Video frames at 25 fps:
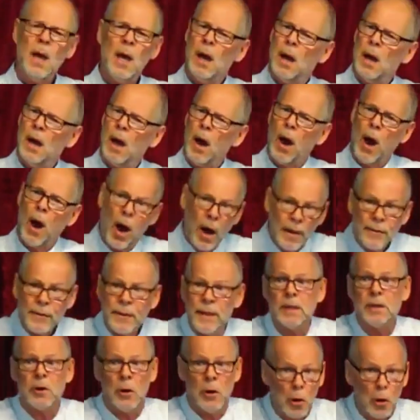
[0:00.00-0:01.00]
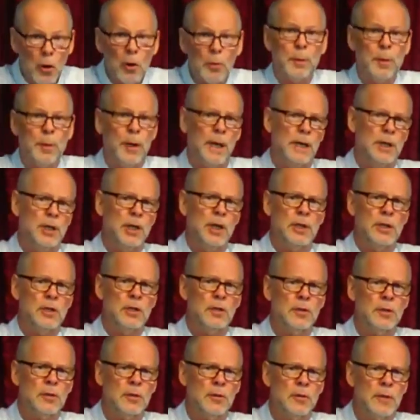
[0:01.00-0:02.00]
I think all preaching should
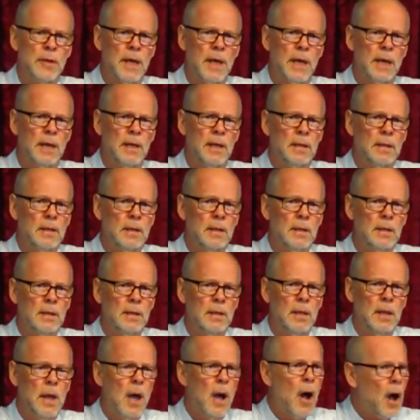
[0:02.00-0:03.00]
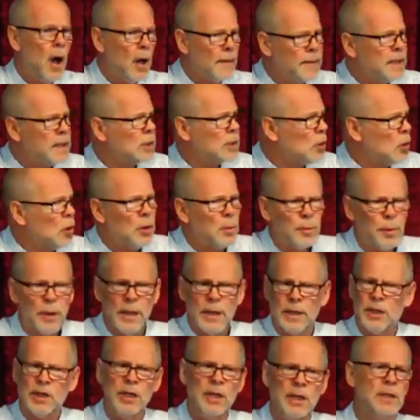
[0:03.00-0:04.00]
do that. I think all
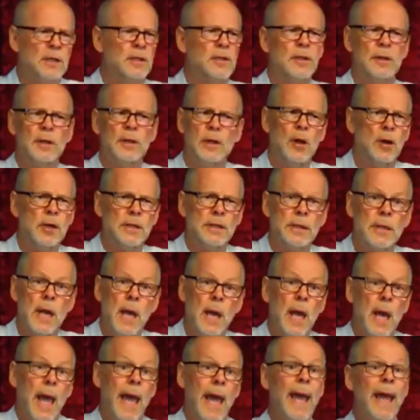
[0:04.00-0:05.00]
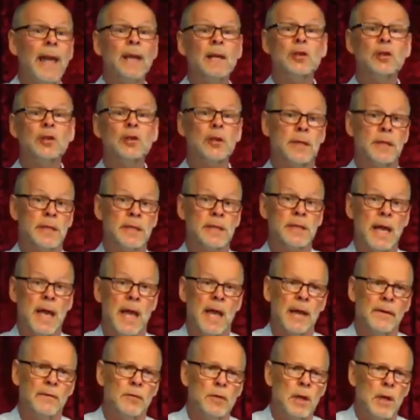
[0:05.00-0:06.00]
preaching to the lost and to the
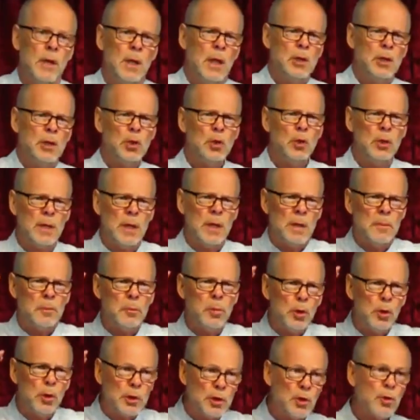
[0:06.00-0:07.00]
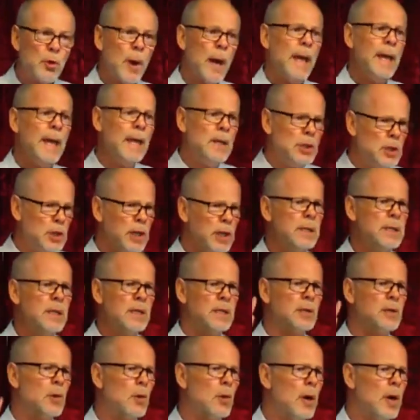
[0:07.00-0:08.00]
saved should portray Jesus
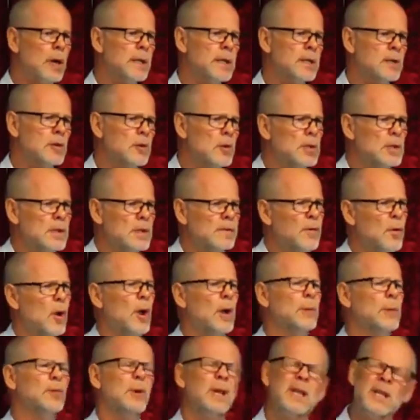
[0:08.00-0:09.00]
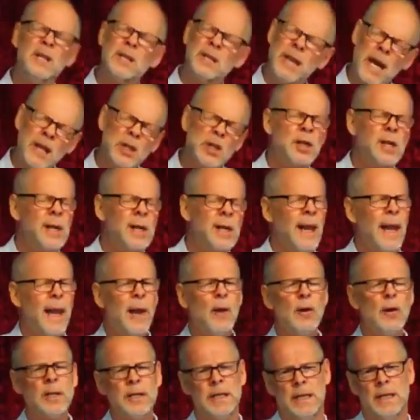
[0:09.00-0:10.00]
Christ crucified with such
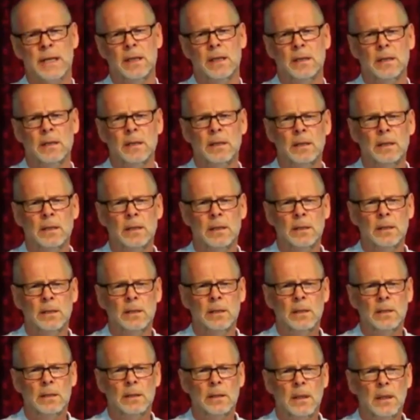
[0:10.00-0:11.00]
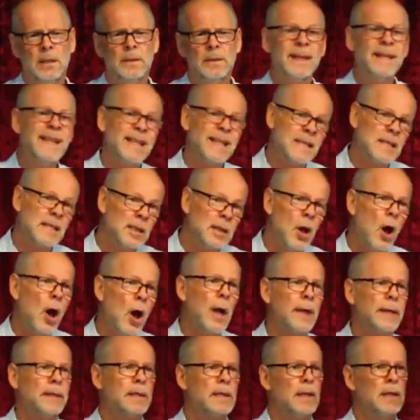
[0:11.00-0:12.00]
clarity that it's
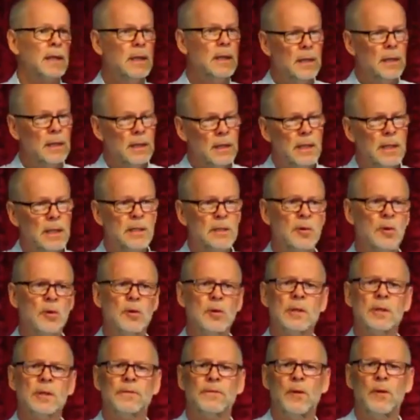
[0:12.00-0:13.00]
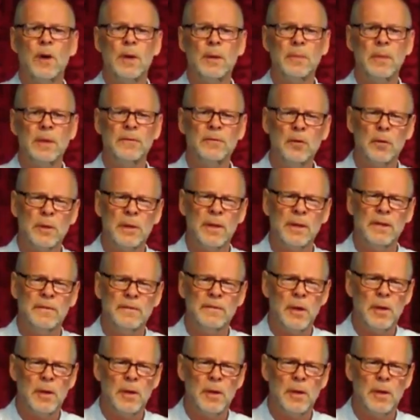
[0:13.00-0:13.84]
like he's crucified before their very